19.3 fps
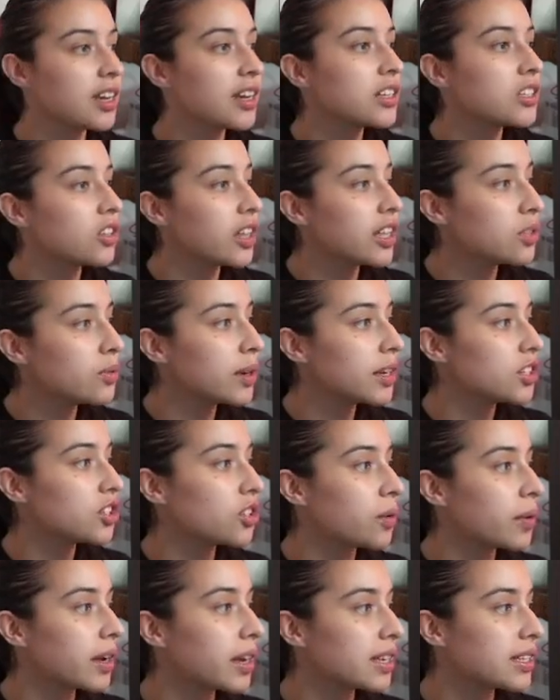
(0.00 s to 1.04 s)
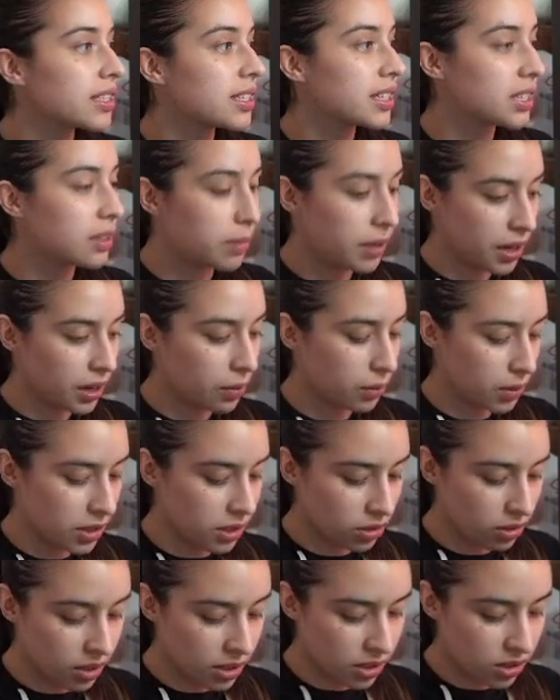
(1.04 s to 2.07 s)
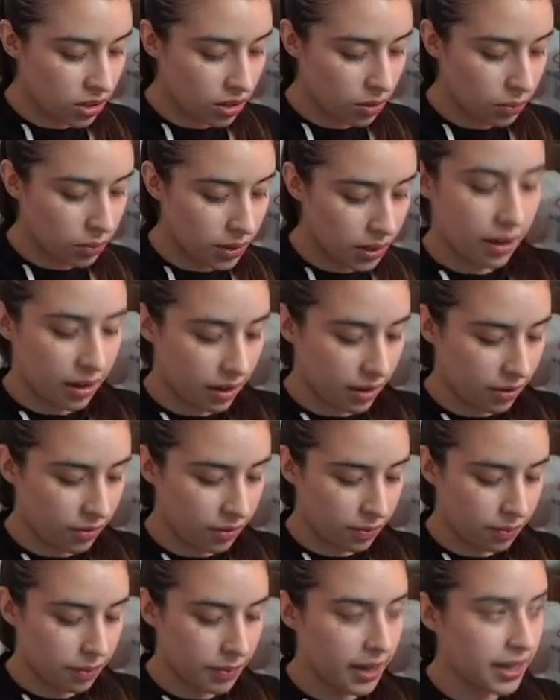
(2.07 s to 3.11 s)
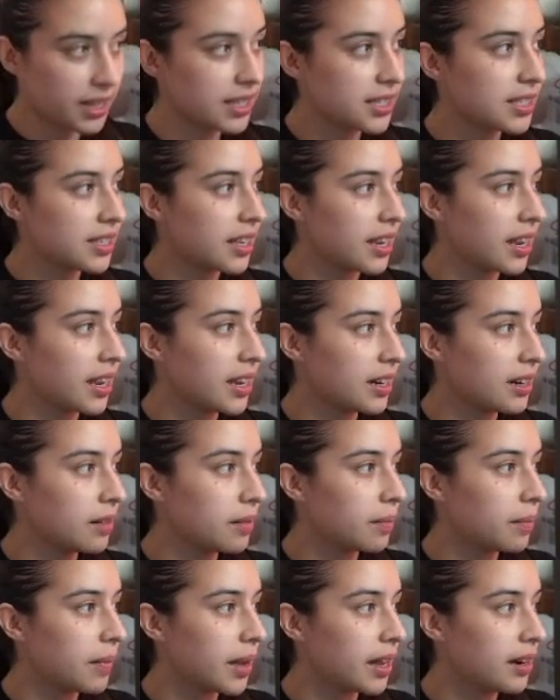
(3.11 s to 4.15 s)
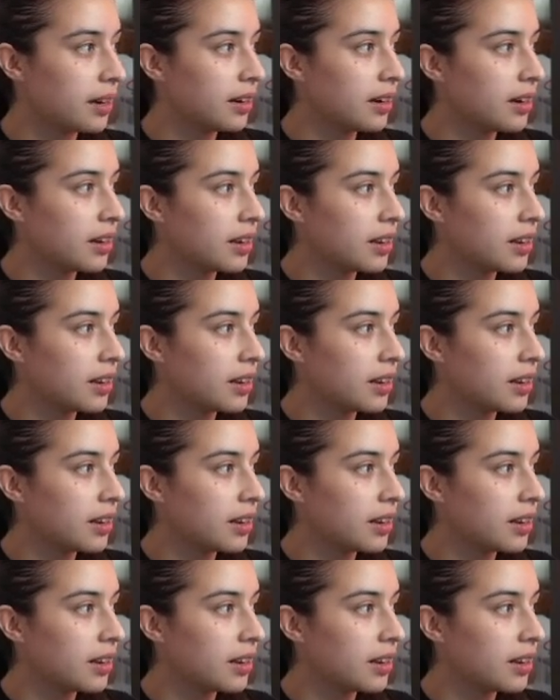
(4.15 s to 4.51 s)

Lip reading: So that's why it's showing us this to begin with. So let's start with of mice and men.